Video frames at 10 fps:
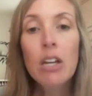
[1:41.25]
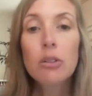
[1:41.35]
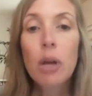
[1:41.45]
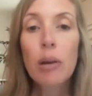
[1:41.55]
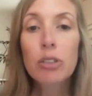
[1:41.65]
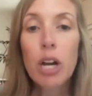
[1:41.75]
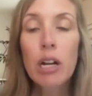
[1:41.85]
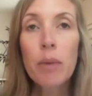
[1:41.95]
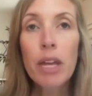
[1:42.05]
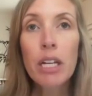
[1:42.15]
So I was trying
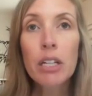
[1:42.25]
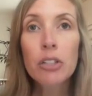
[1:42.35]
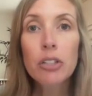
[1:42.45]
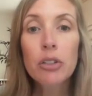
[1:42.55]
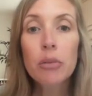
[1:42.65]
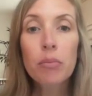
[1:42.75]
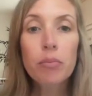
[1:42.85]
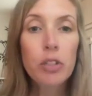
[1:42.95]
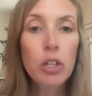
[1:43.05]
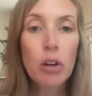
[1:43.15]
to manage
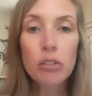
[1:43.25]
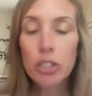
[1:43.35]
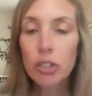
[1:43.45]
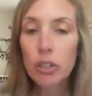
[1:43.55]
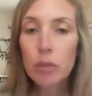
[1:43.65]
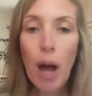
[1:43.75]
district